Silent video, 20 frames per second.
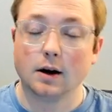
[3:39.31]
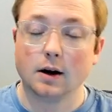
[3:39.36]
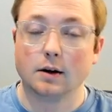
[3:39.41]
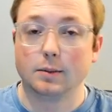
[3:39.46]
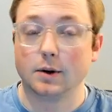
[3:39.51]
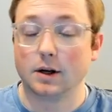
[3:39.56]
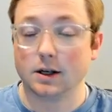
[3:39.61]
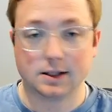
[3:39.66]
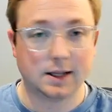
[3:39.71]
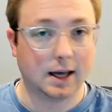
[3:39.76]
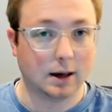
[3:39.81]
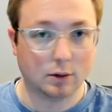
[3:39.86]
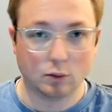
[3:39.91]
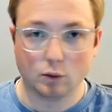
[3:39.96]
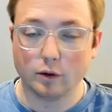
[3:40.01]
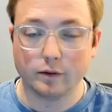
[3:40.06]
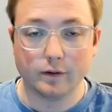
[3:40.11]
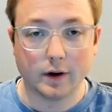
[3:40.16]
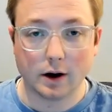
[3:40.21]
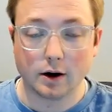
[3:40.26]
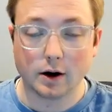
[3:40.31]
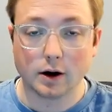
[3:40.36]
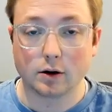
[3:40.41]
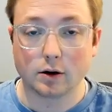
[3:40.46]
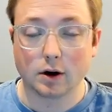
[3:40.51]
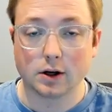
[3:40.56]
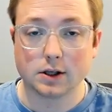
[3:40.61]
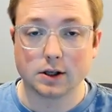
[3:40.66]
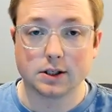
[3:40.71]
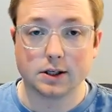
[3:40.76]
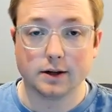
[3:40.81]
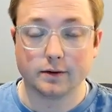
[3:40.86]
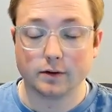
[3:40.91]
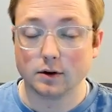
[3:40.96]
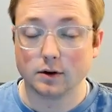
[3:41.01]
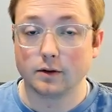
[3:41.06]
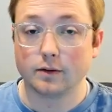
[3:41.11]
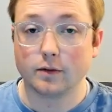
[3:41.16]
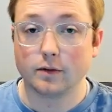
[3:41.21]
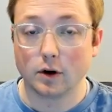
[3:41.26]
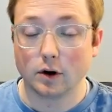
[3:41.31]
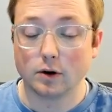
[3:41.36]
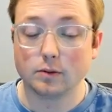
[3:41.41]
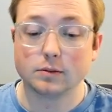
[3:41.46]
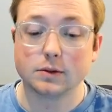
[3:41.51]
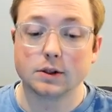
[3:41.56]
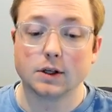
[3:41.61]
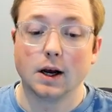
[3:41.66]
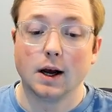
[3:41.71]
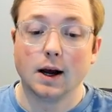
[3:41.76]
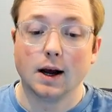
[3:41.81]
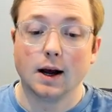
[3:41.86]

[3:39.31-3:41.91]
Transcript: because that will vary across different firms,